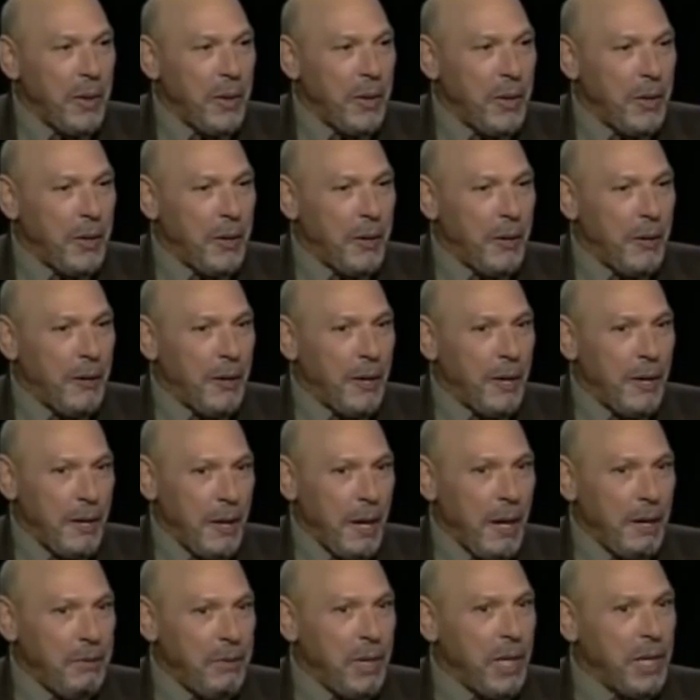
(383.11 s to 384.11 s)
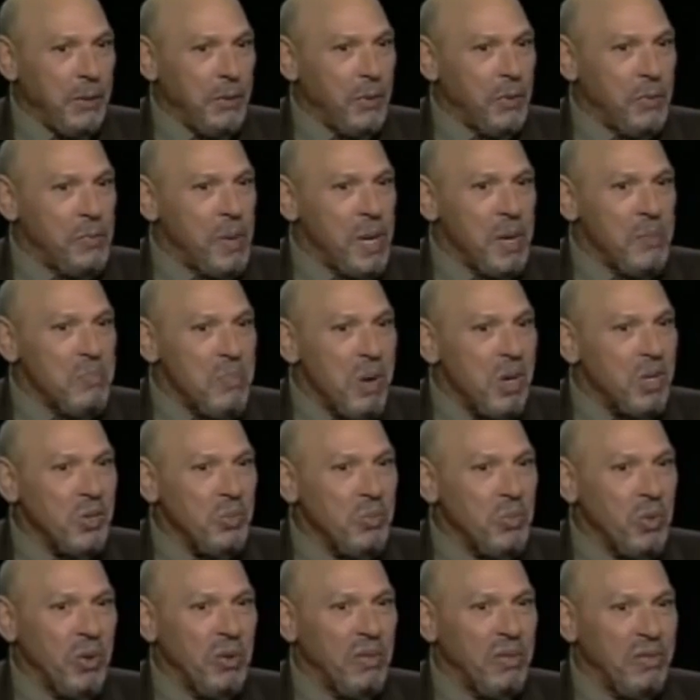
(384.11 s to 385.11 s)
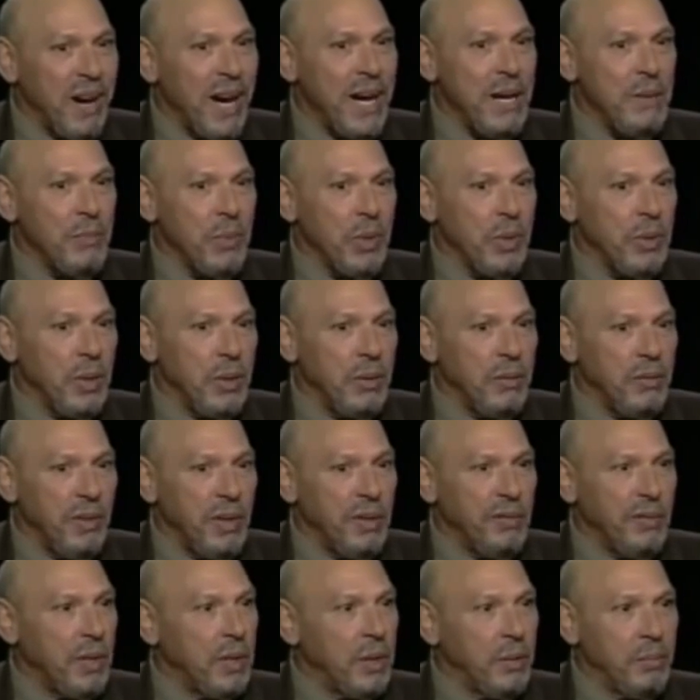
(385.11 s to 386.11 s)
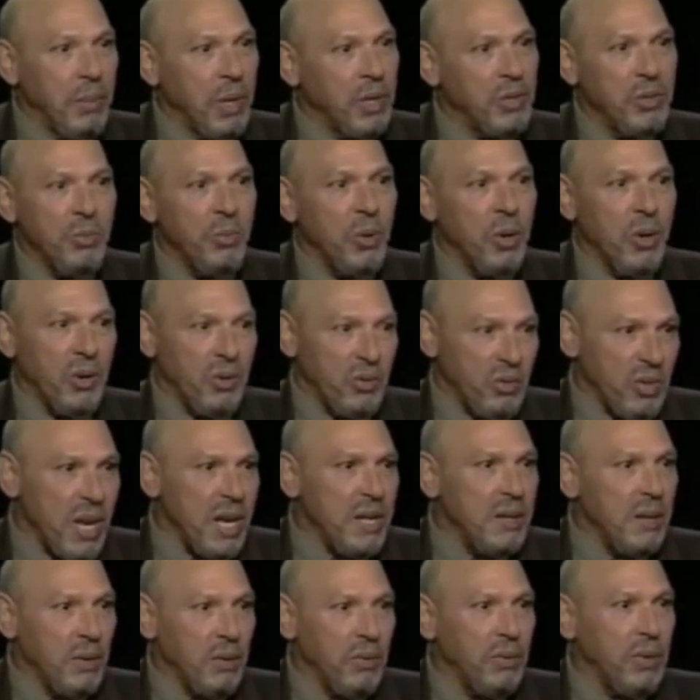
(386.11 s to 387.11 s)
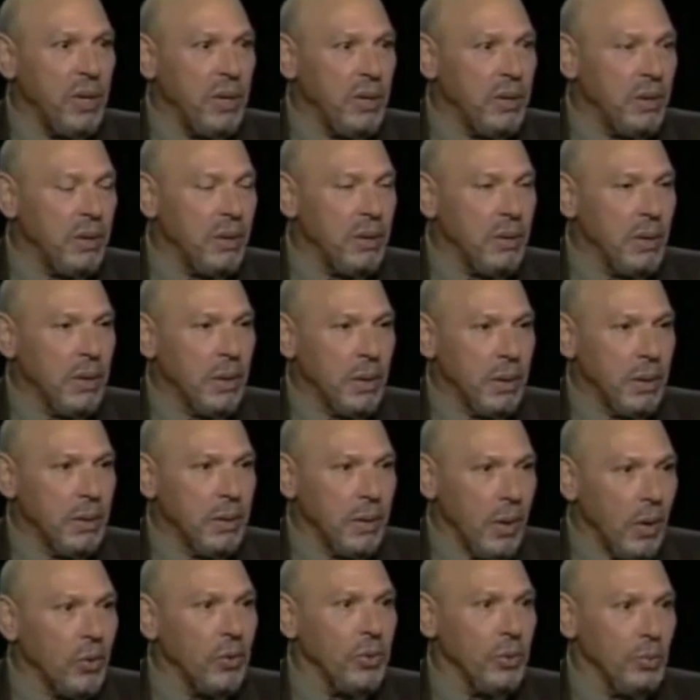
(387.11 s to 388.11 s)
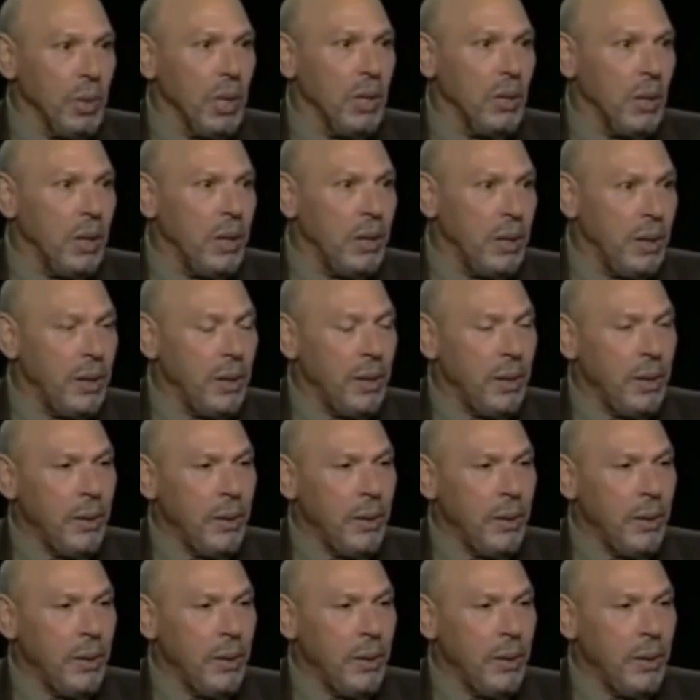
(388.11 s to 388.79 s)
And I think it will be much more vibrant and vivid and much more exciting theater ultimately.